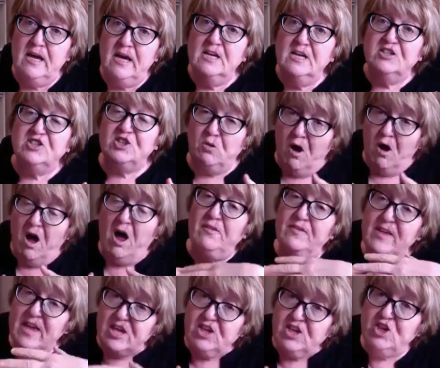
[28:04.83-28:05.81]
So are
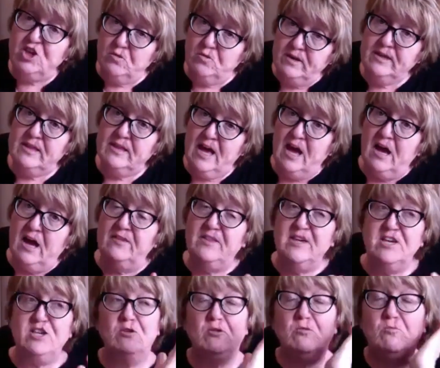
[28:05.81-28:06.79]
they doing that? Are they
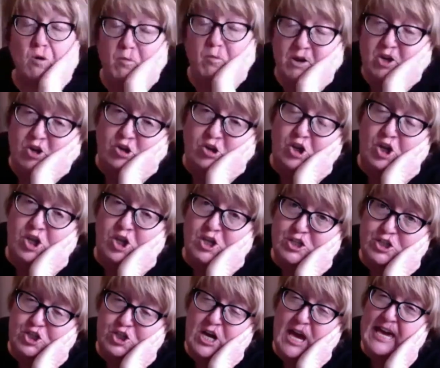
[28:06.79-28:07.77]
doing what we call
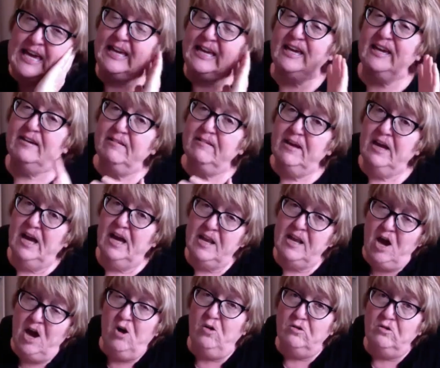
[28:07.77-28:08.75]
clutching and
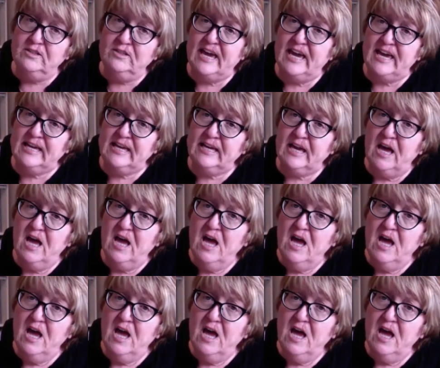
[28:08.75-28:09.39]
holding?